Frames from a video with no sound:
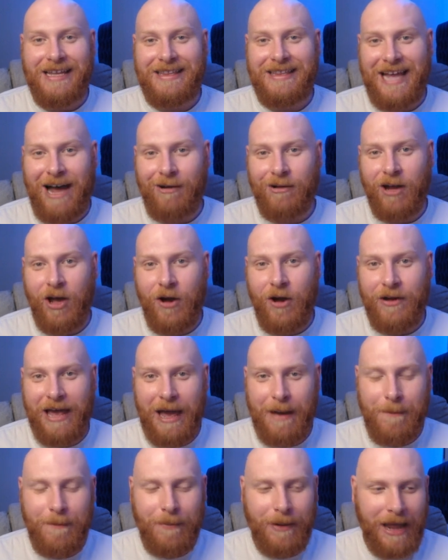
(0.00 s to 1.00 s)
download it
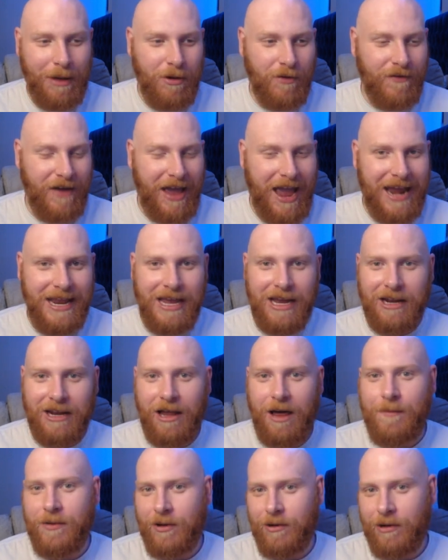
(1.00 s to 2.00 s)
and play with any
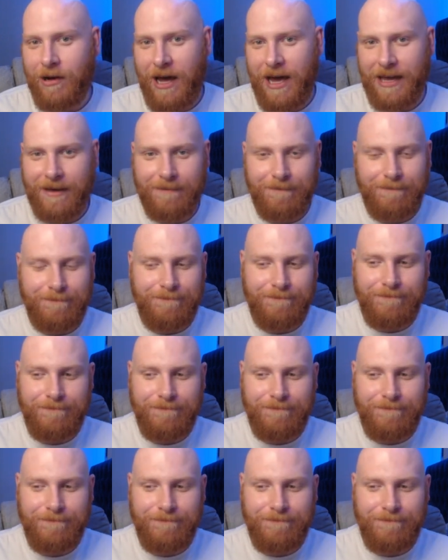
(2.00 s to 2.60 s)
club you like.